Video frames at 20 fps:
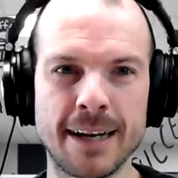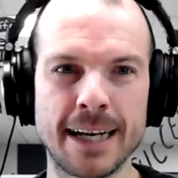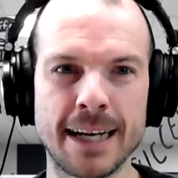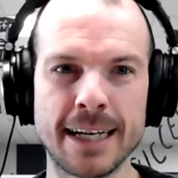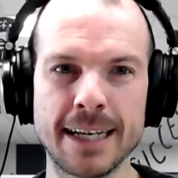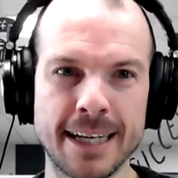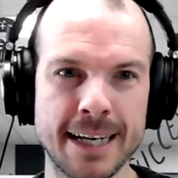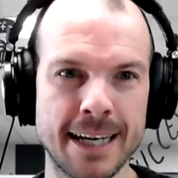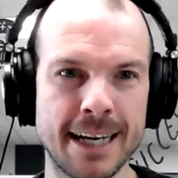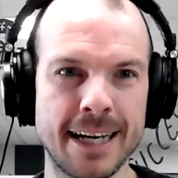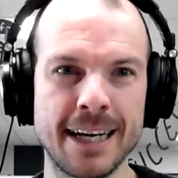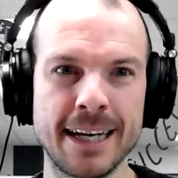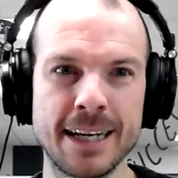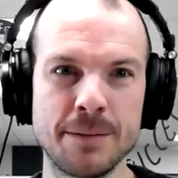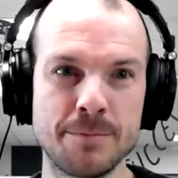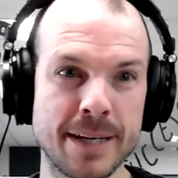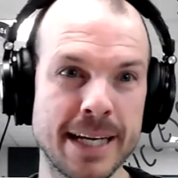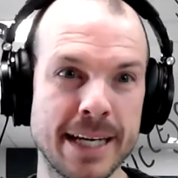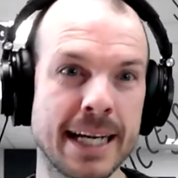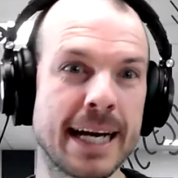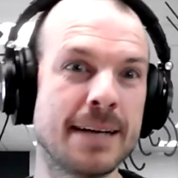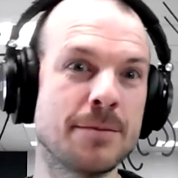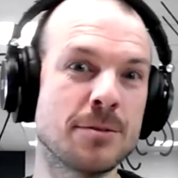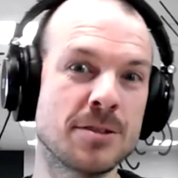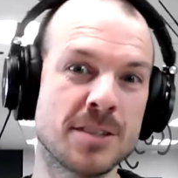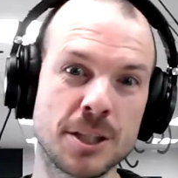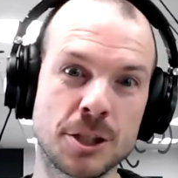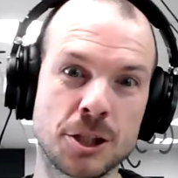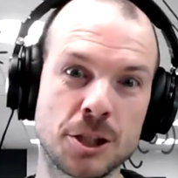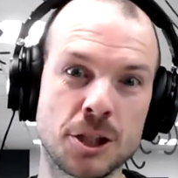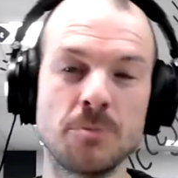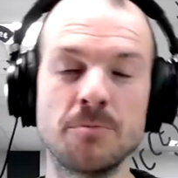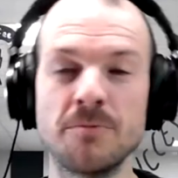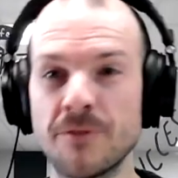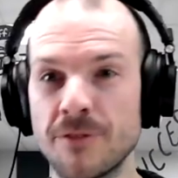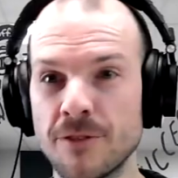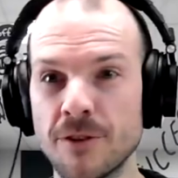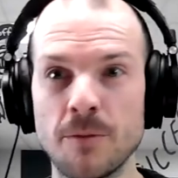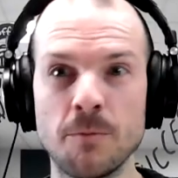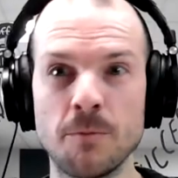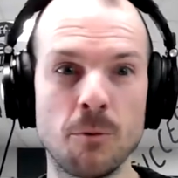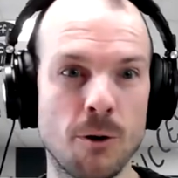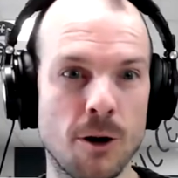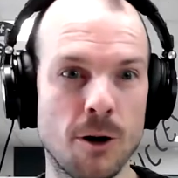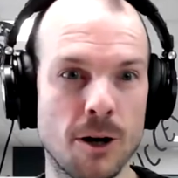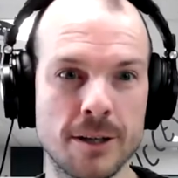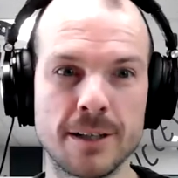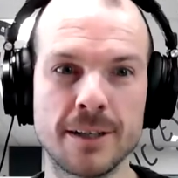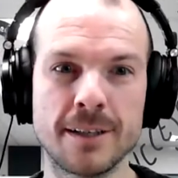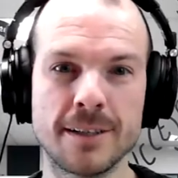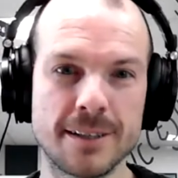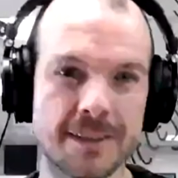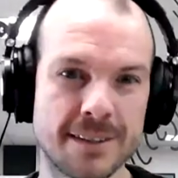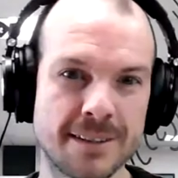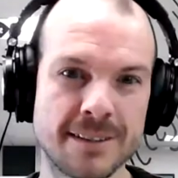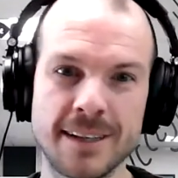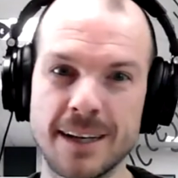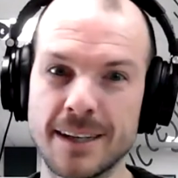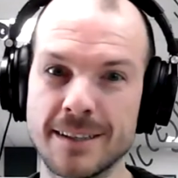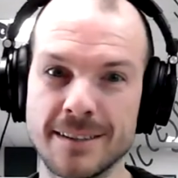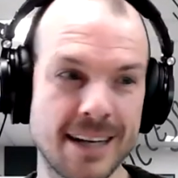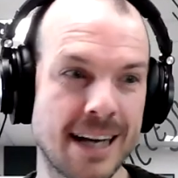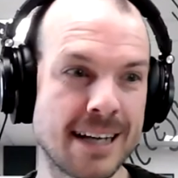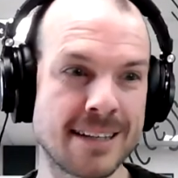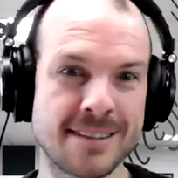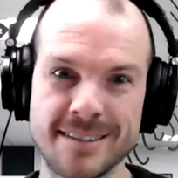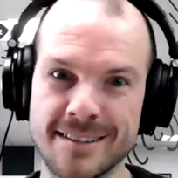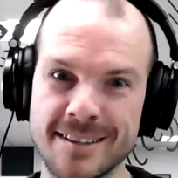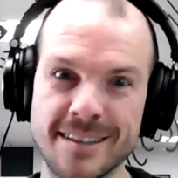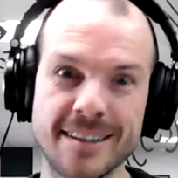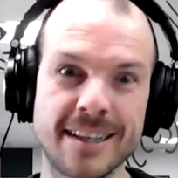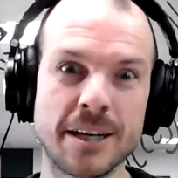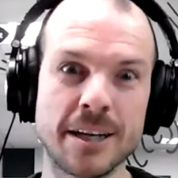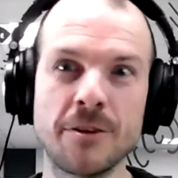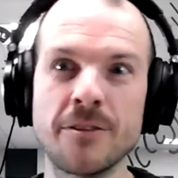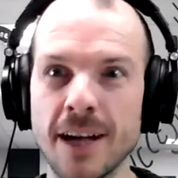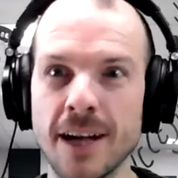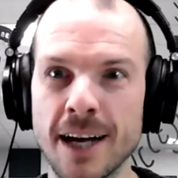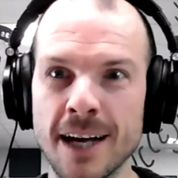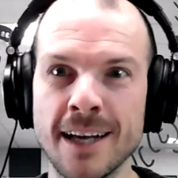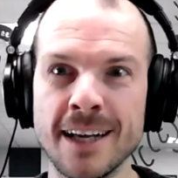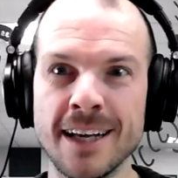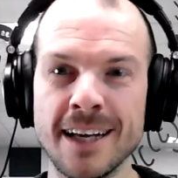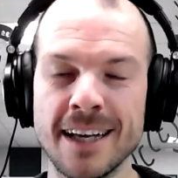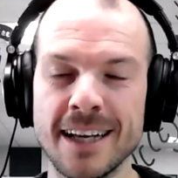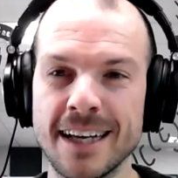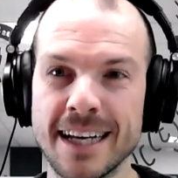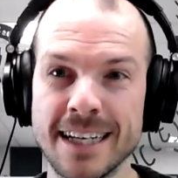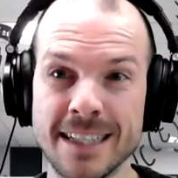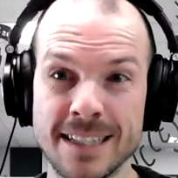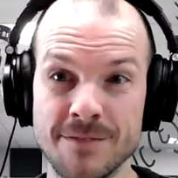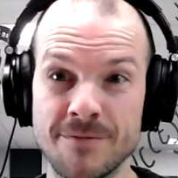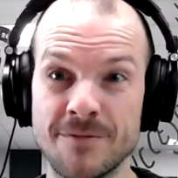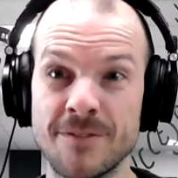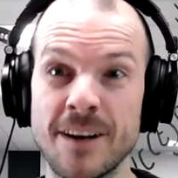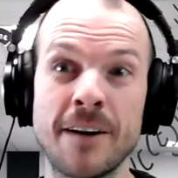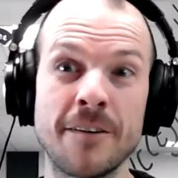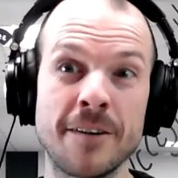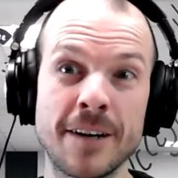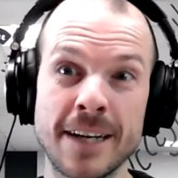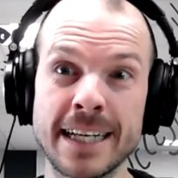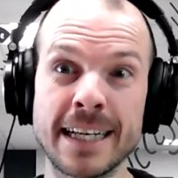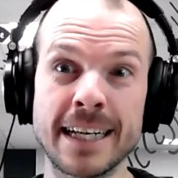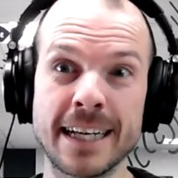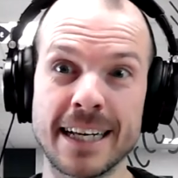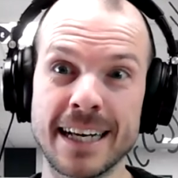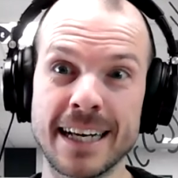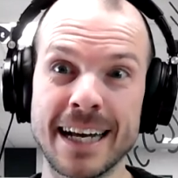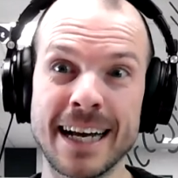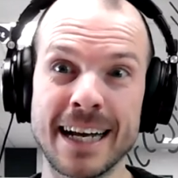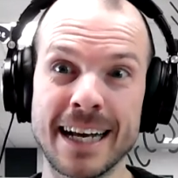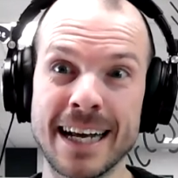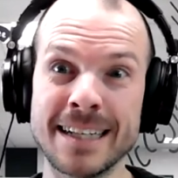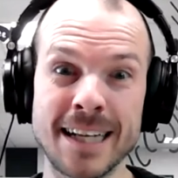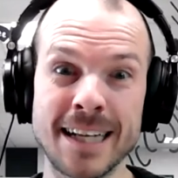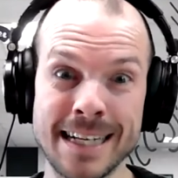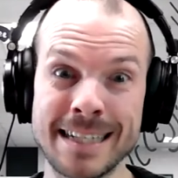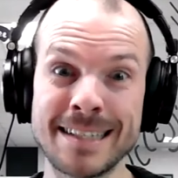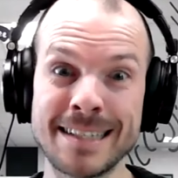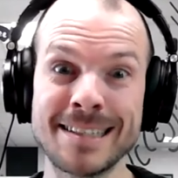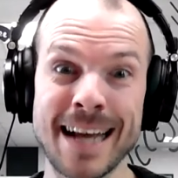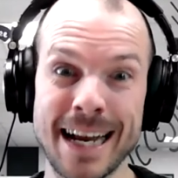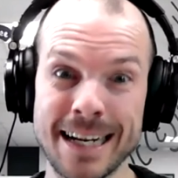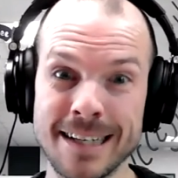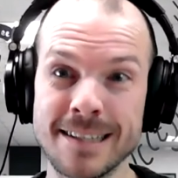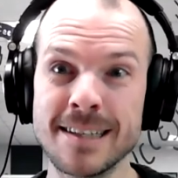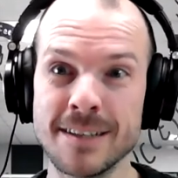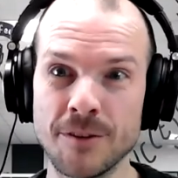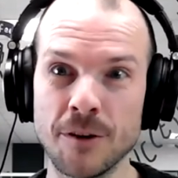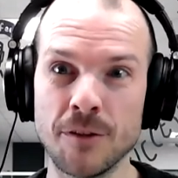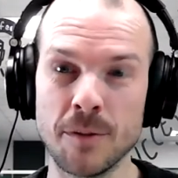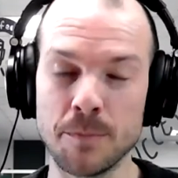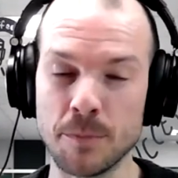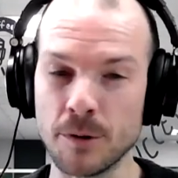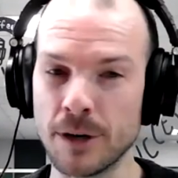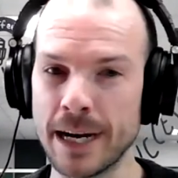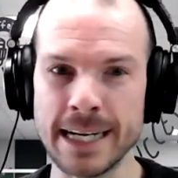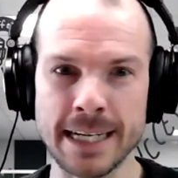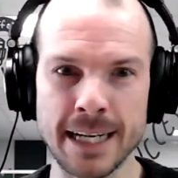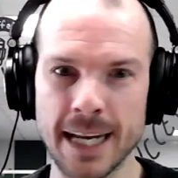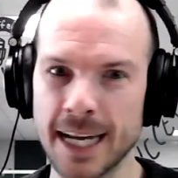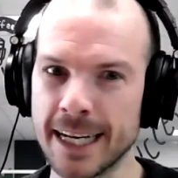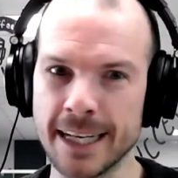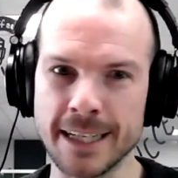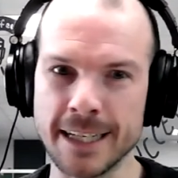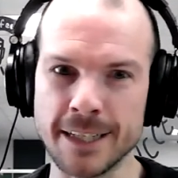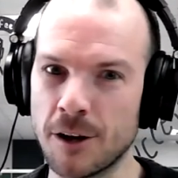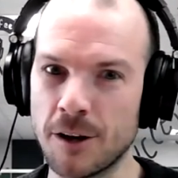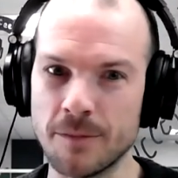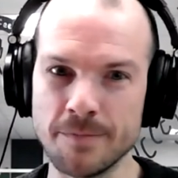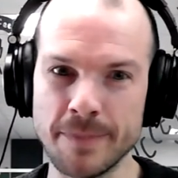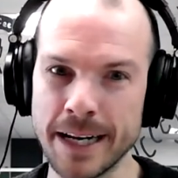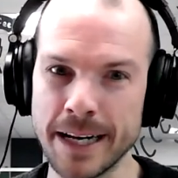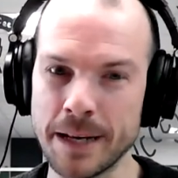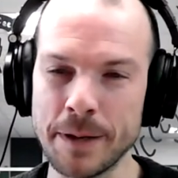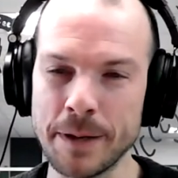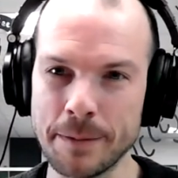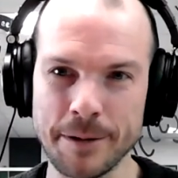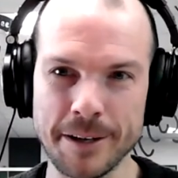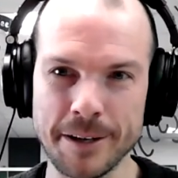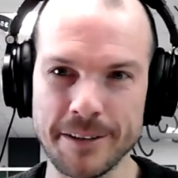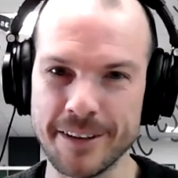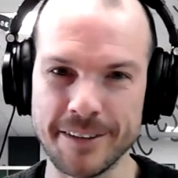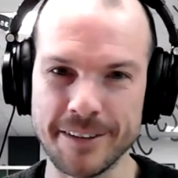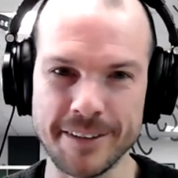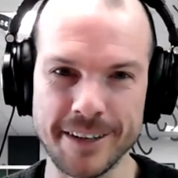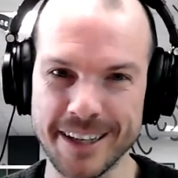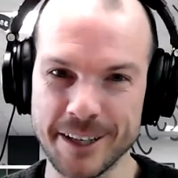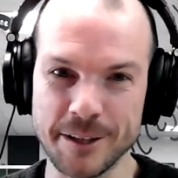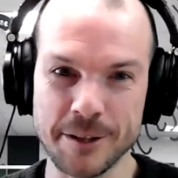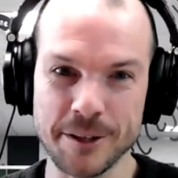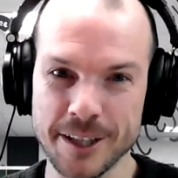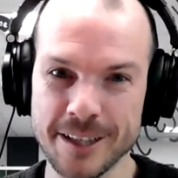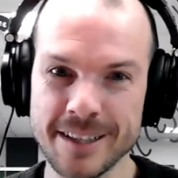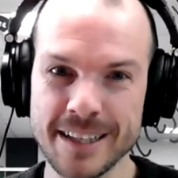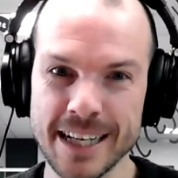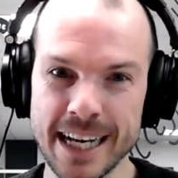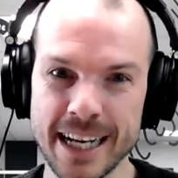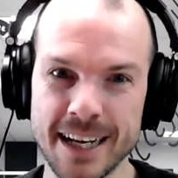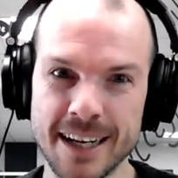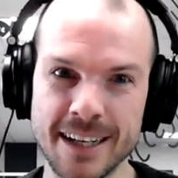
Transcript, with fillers: like being able to jump from one t- task to the other is very in, intensive on the brain, like, and not many people are, are good at it.